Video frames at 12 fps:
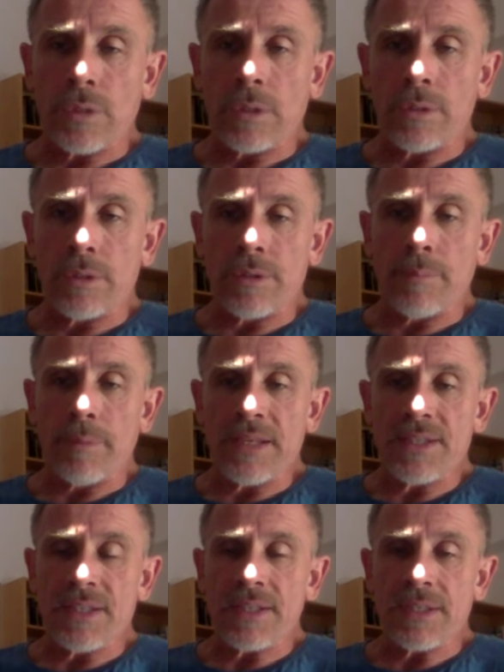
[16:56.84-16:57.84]
the
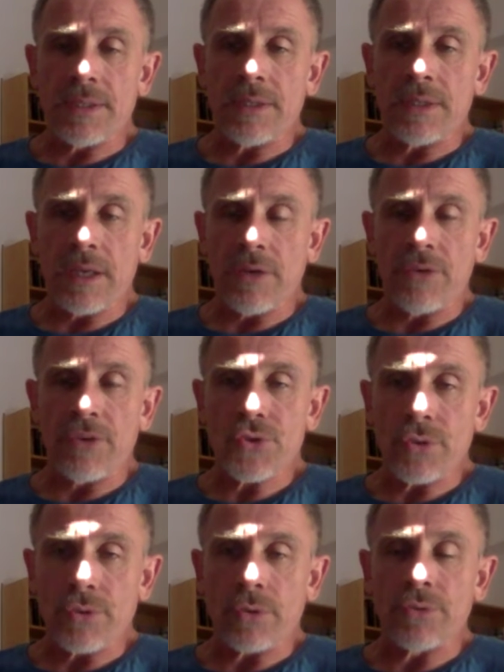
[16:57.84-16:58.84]
basics in TRE.
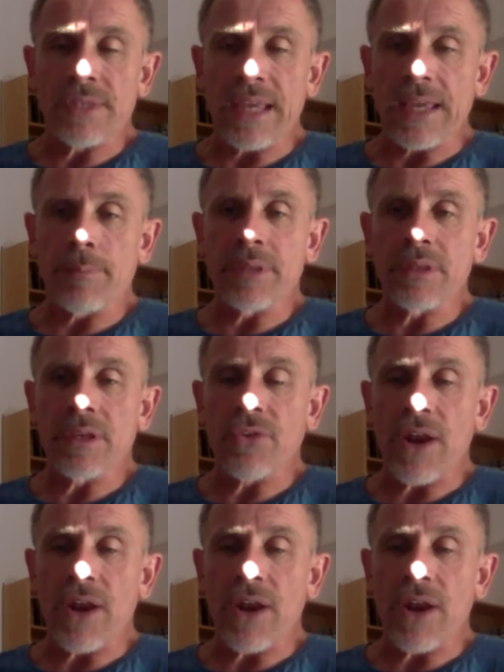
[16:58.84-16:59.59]
So containment,